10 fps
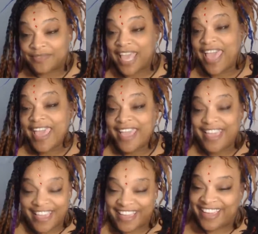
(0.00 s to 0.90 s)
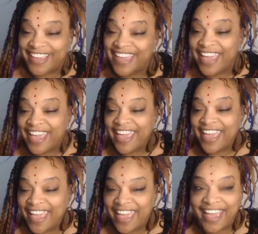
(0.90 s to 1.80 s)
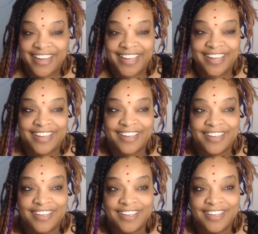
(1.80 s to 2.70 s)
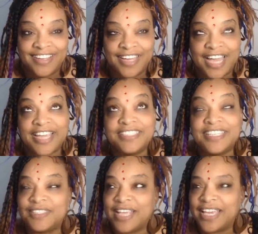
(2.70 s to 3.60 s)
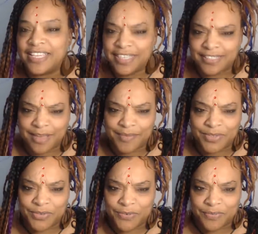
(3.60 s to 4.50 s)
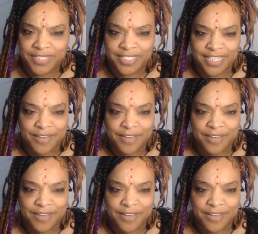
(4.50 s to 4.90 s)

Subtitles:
Hey, and I guess that's coming true for me today.